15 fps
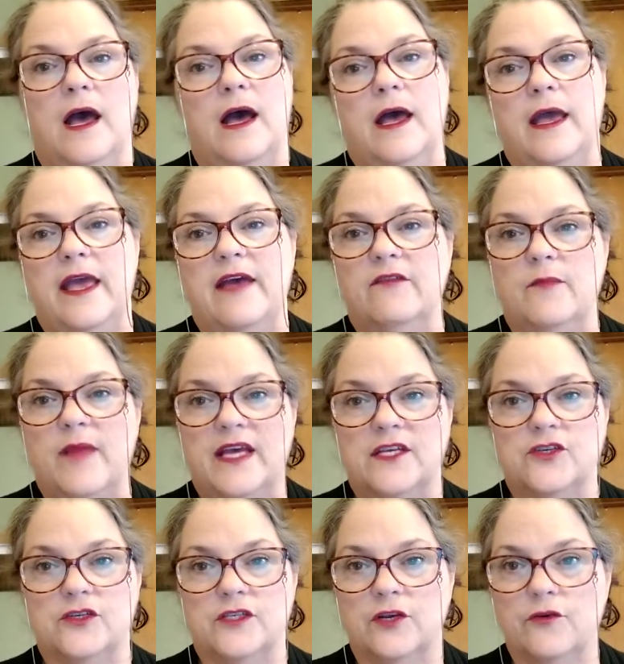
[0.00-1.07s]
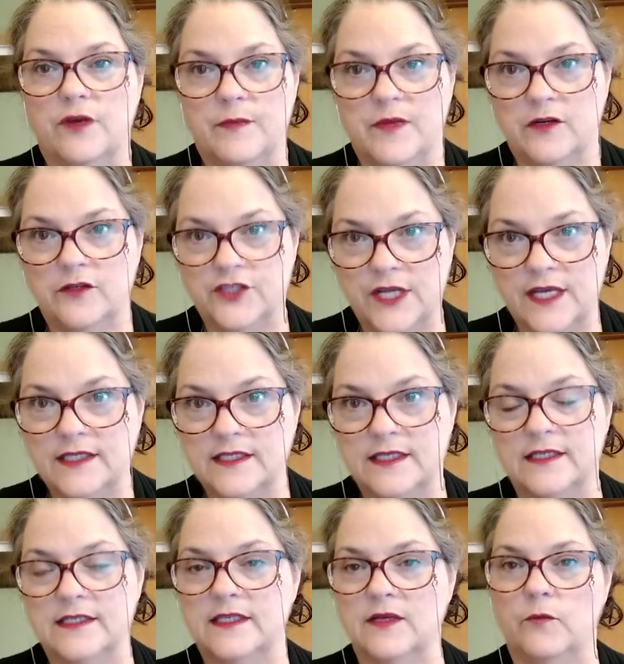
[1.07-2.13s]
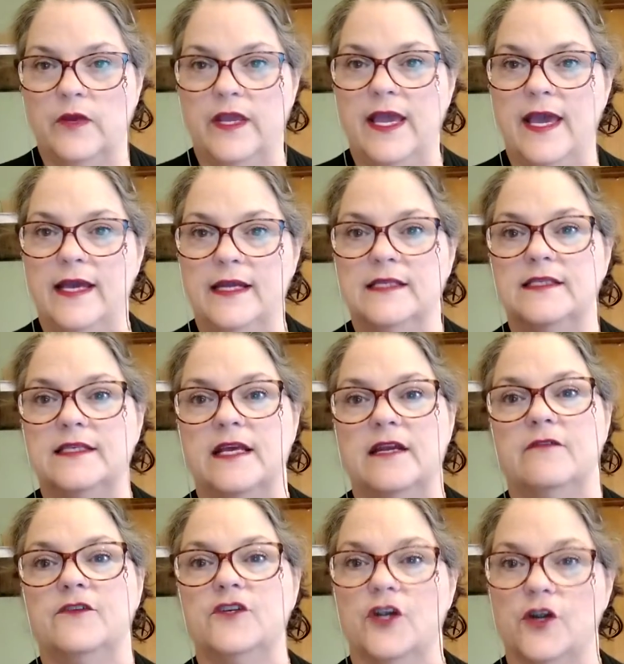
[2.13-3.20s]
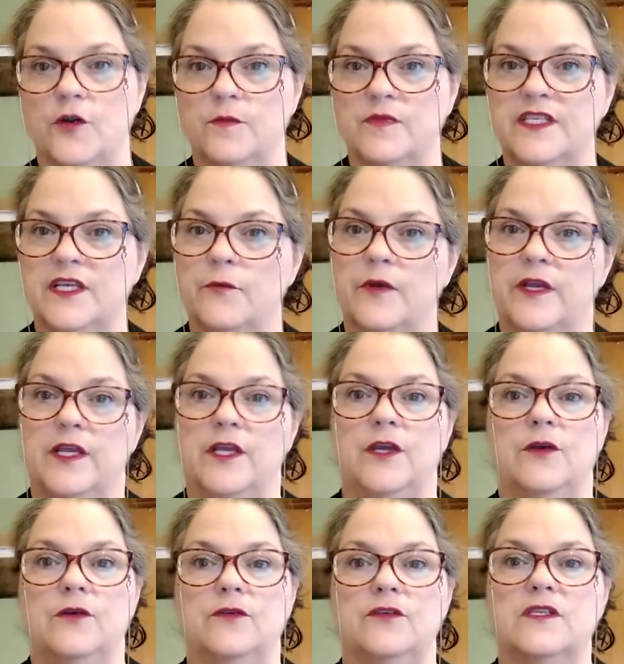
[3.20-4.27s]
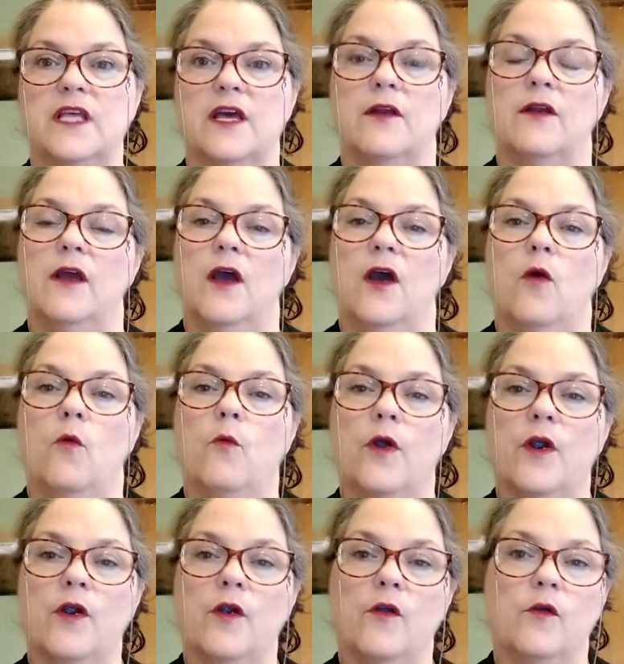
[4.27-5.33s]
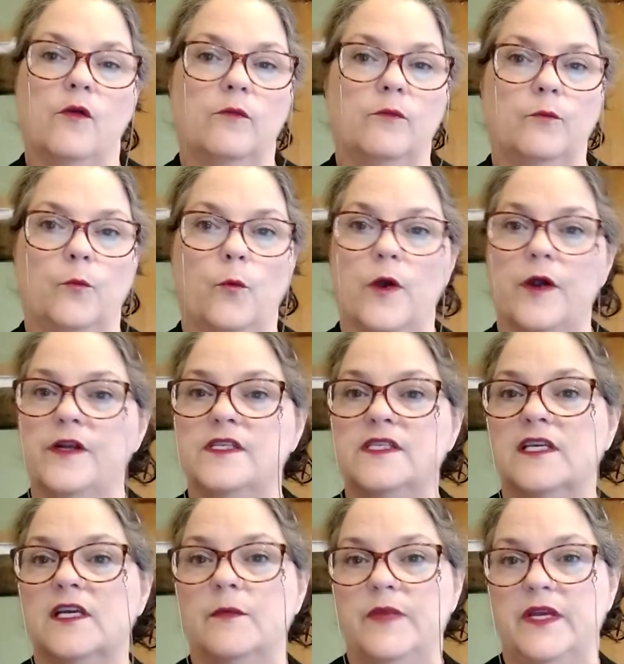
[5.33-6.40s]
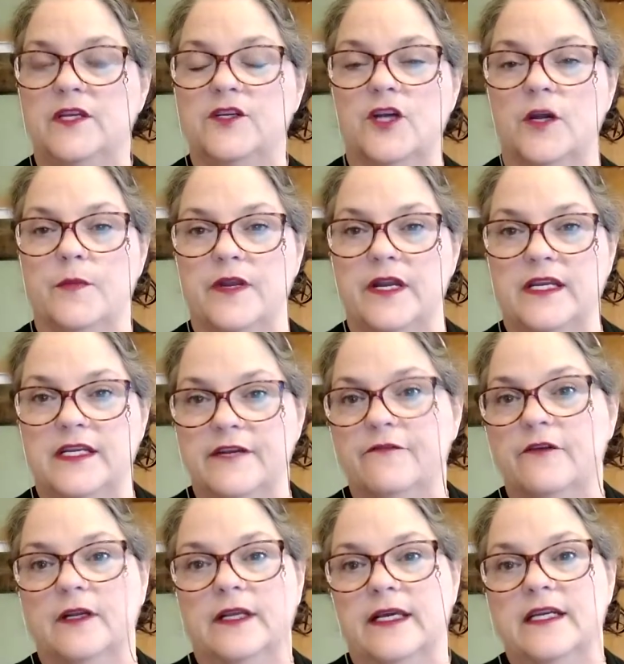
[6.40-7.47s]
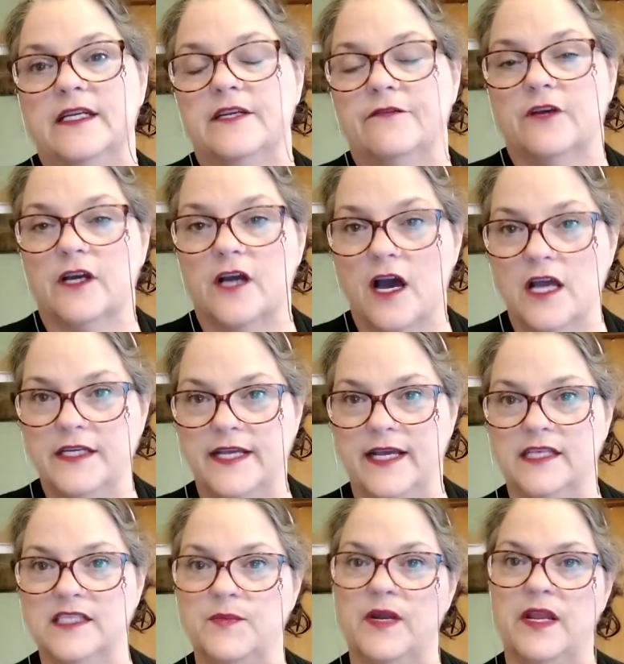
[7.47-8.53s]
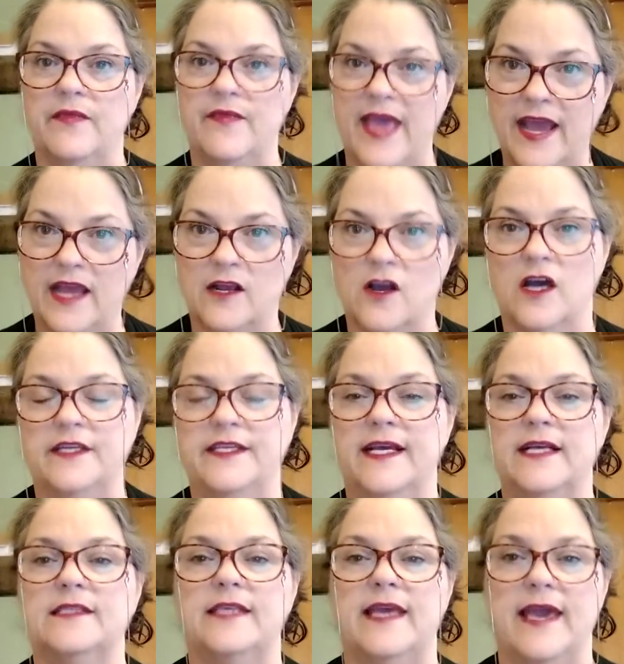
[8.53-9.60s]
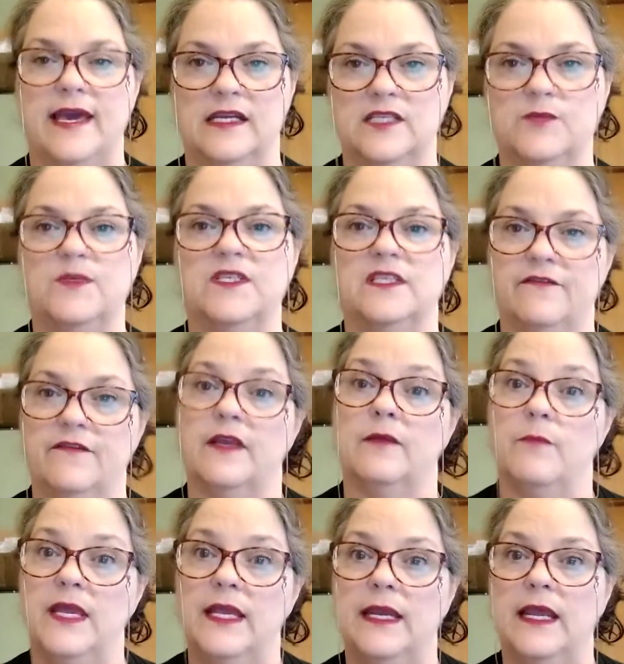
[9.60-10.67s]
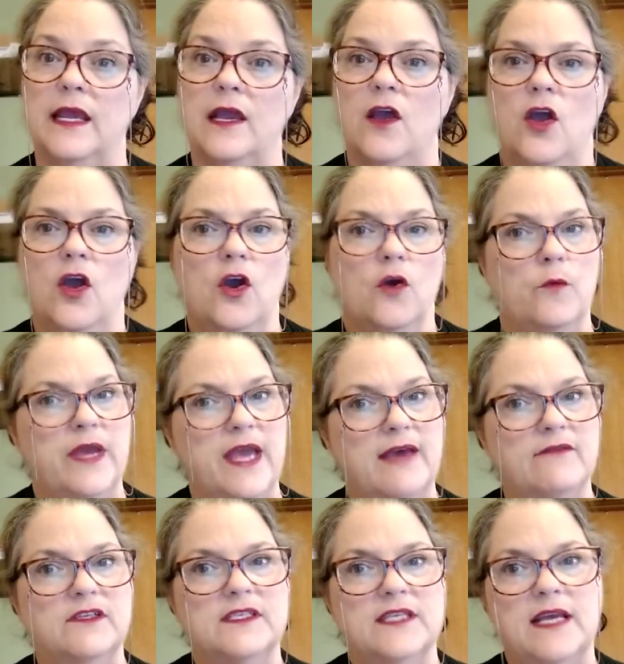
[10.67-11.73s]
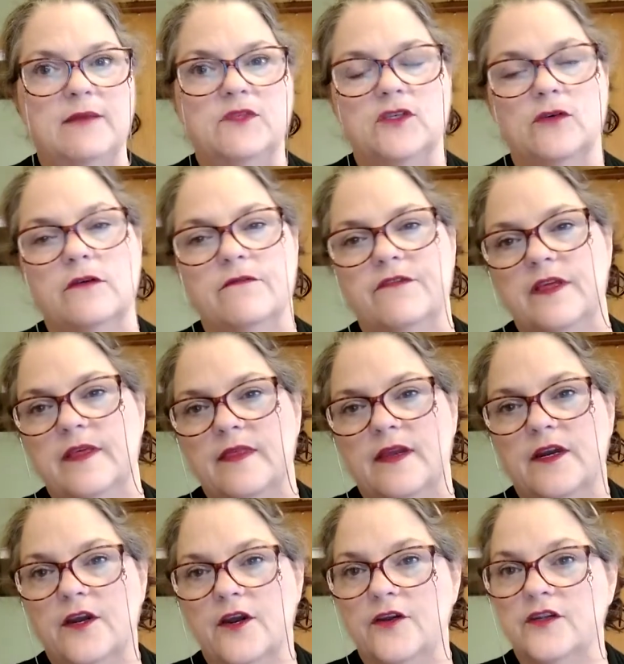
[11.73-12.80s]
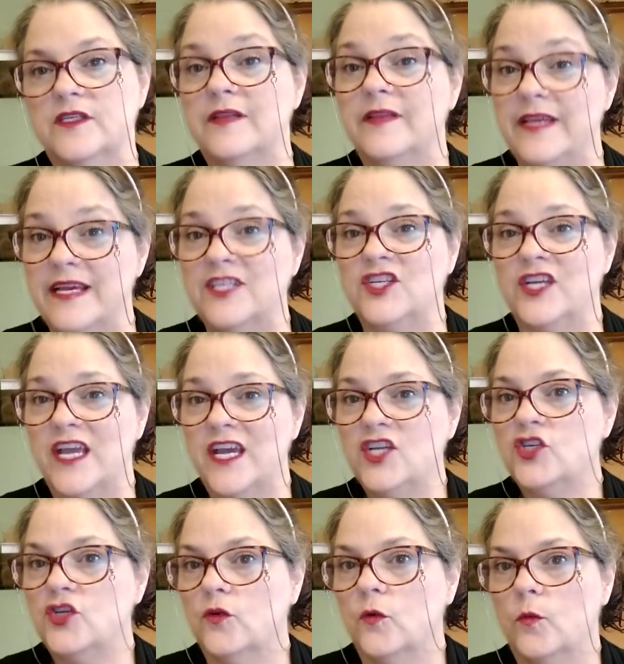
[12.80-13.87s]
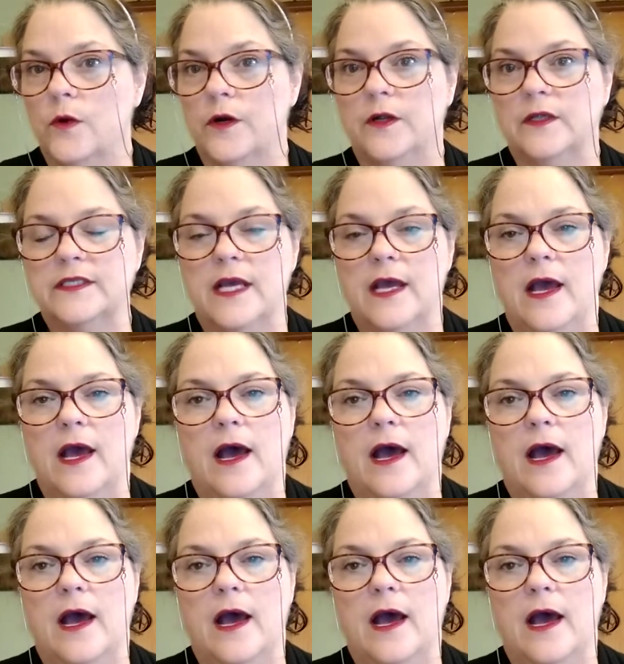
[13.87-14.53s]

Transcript: I have a master's in criminal justice, and we had a set of terms that we used that were words that could be interpreted differently in a different context, but in that context they had a specific meaning. We have the same sort of thing that occurs in the educational world.